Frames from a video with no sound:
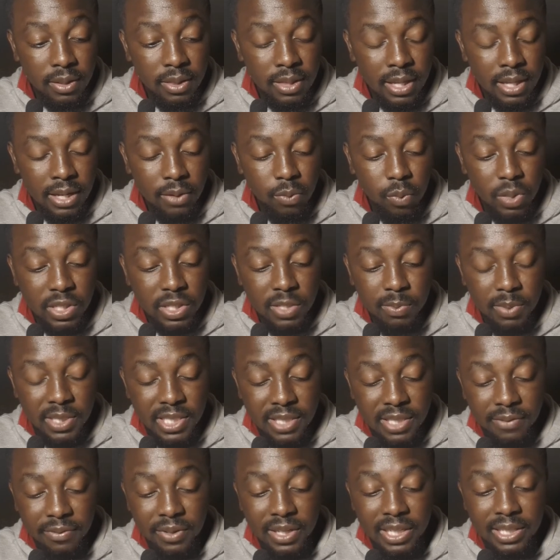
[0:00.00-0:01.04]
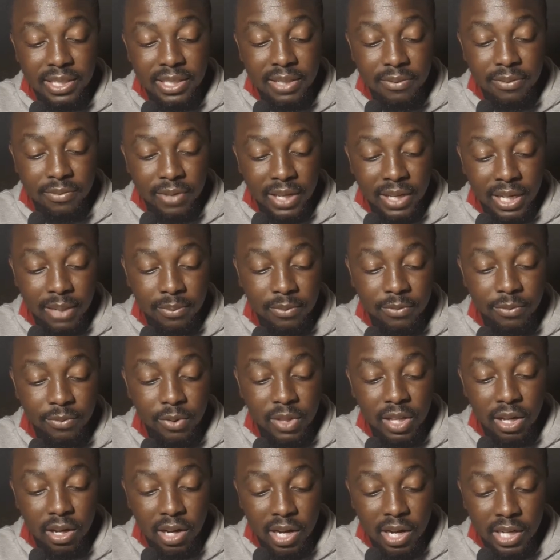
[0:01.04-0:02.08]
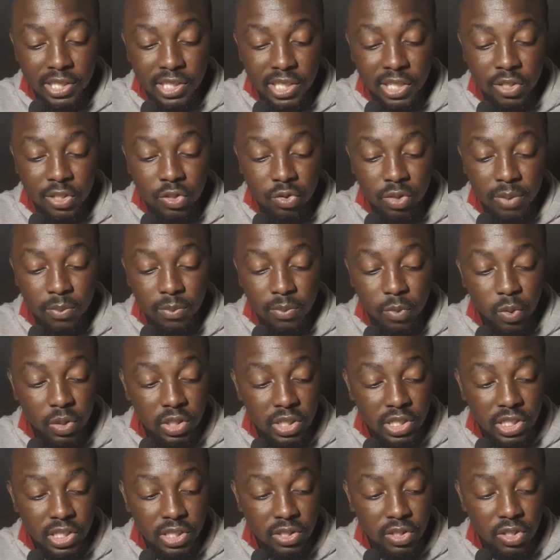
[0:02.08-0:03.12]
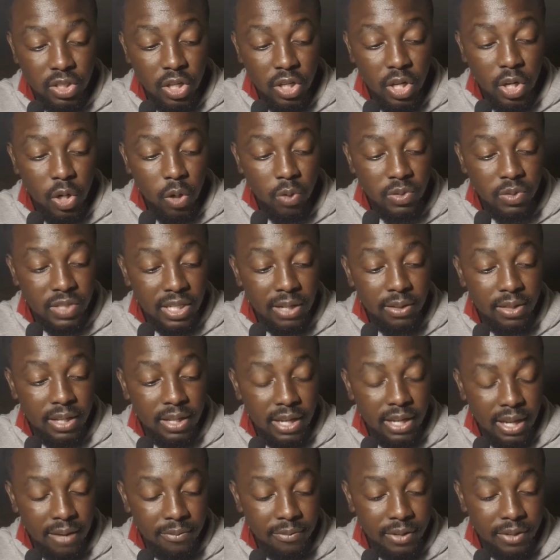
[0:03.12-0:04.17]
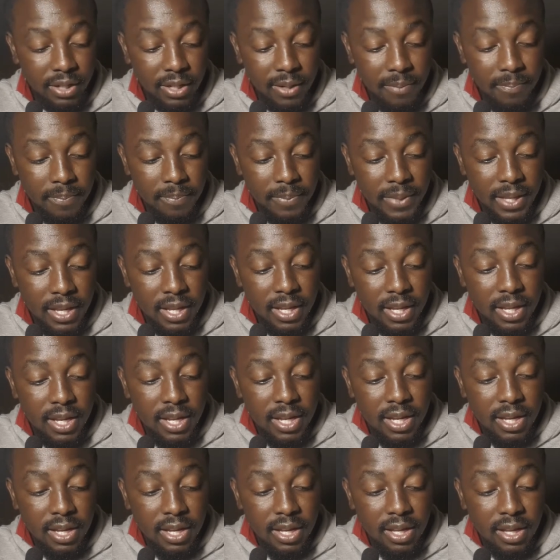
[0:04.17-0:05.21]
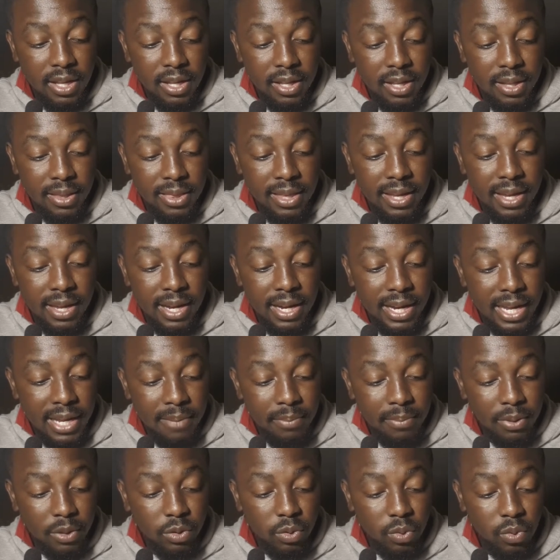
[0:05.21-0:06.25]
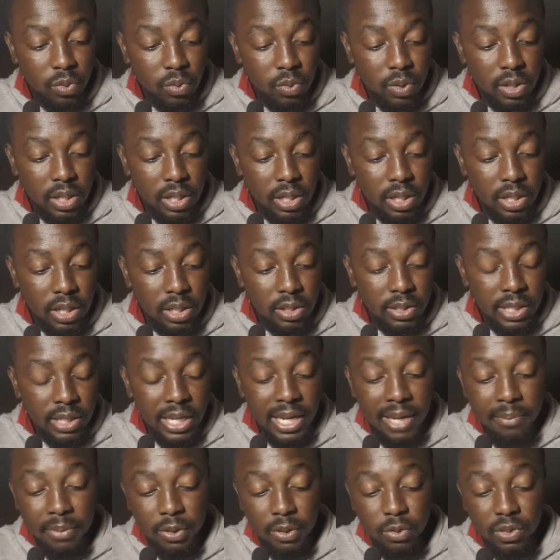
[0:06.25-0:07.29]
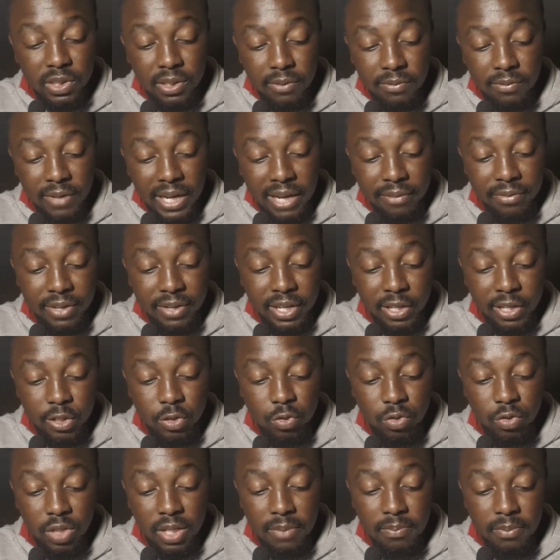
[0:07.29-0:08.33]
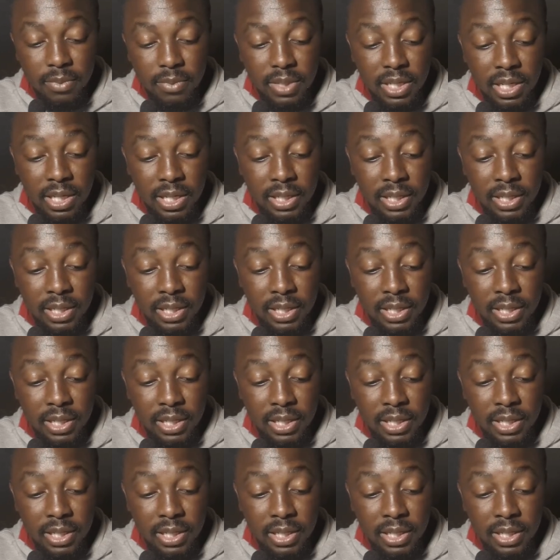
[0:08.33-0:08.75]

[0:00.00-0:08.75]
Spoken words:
that was specifically developed for the harsh extreme conditions of southern Africa. They are able to survive in extreme